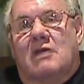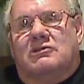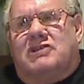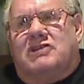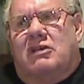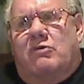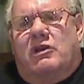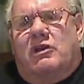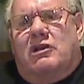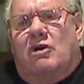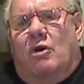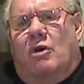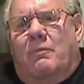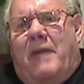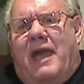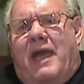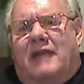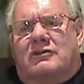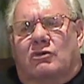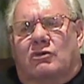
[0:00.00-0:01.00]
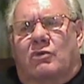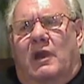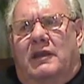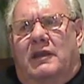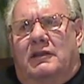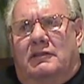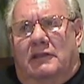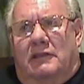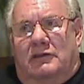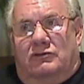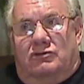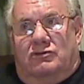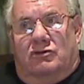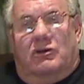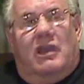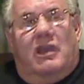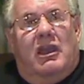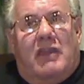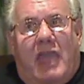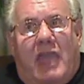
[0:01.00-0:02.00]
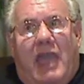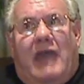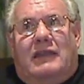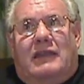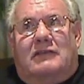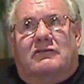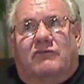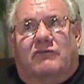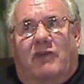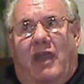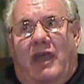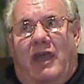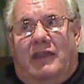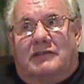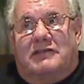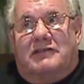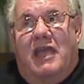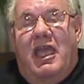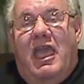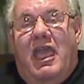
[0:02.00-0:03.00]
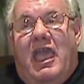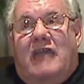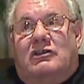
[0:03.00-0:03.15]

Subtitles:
See, we can go back to writing literature again, addicts for addicts.